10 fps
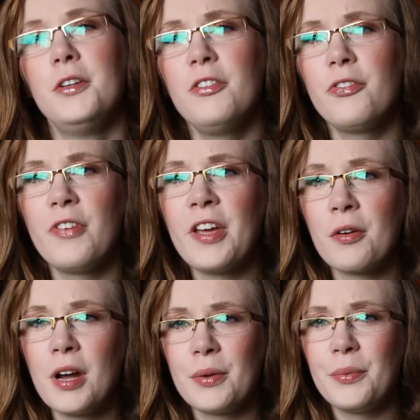figure
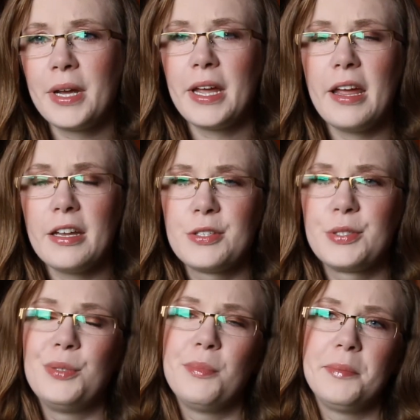out a way
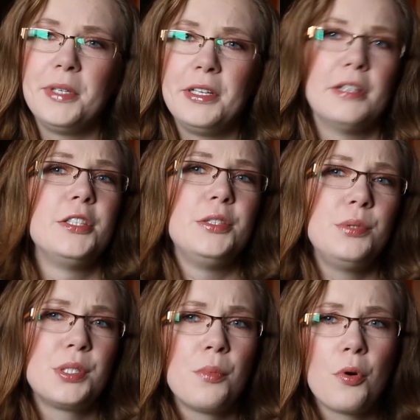to maybe
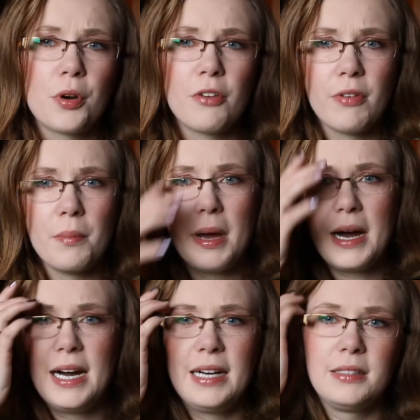use more of them.
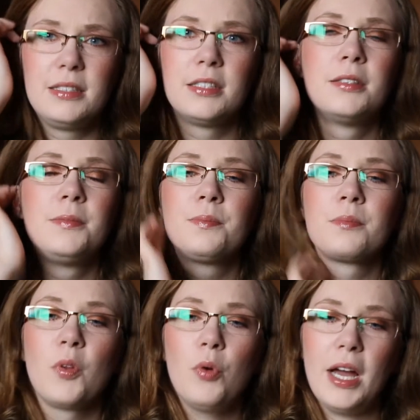And
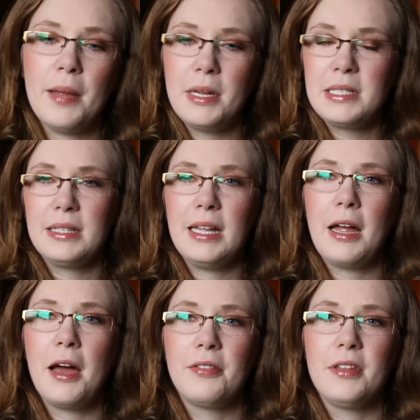well, I
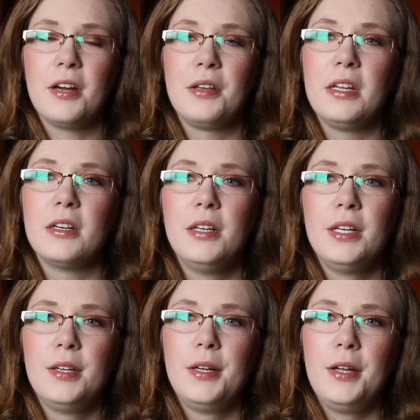had the idea
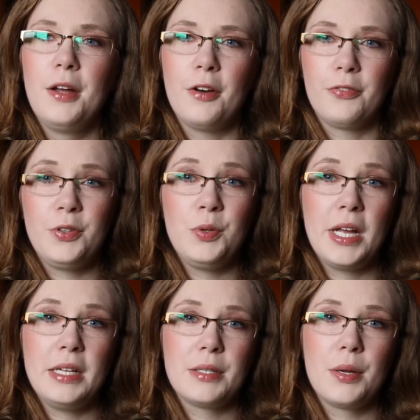a few
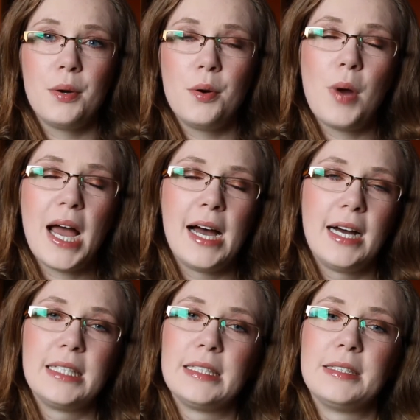days ago,
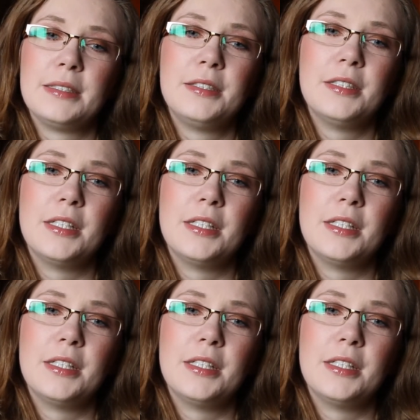and